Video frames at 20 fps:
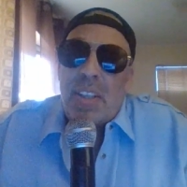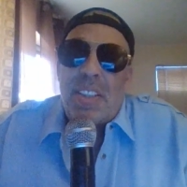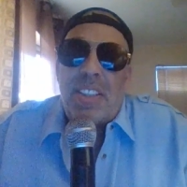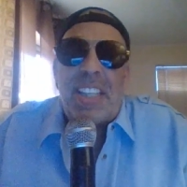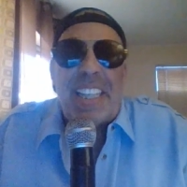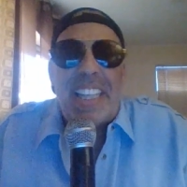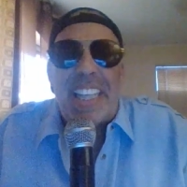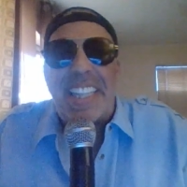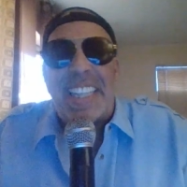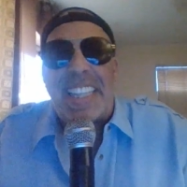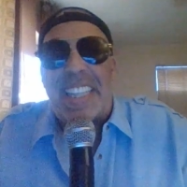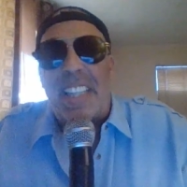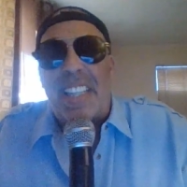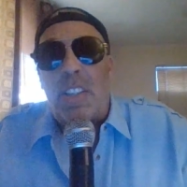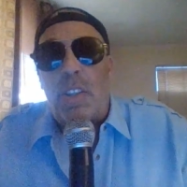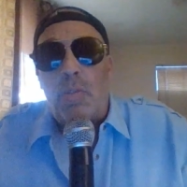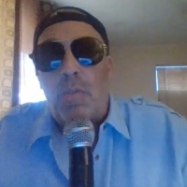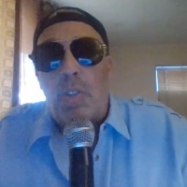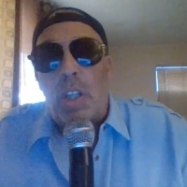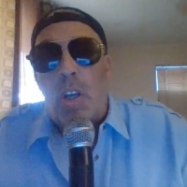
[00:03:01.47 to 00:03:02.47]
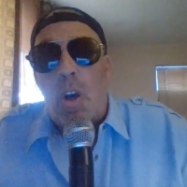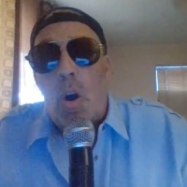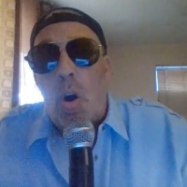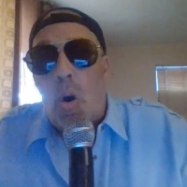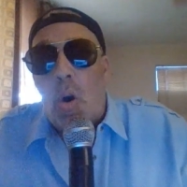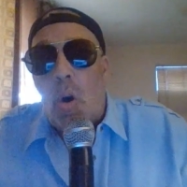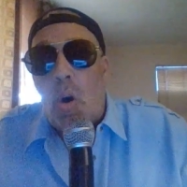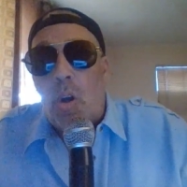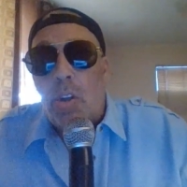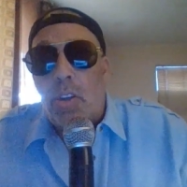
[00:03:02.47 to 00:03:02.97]
Do you still
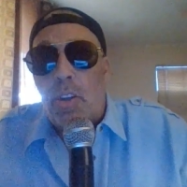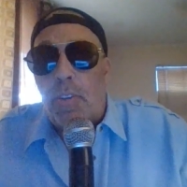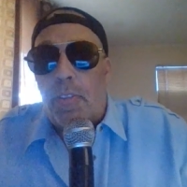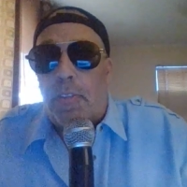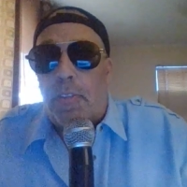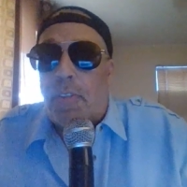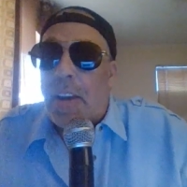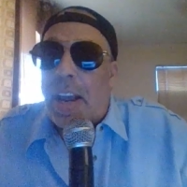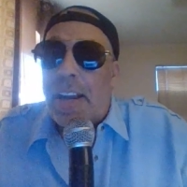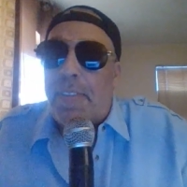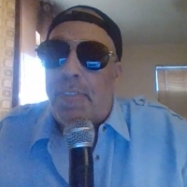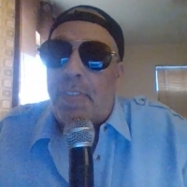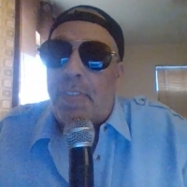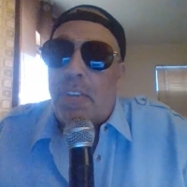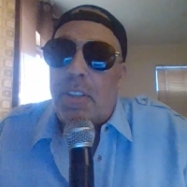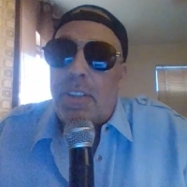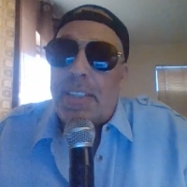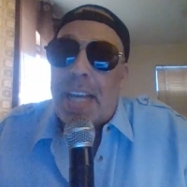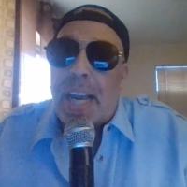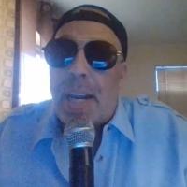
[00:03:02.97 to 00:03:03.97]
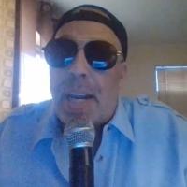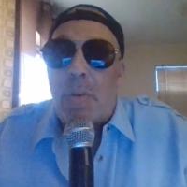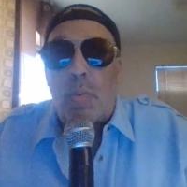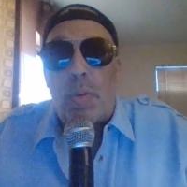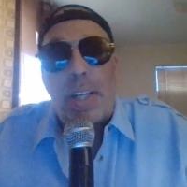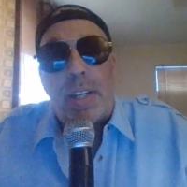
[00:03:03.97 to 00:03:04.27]
recall the frightful night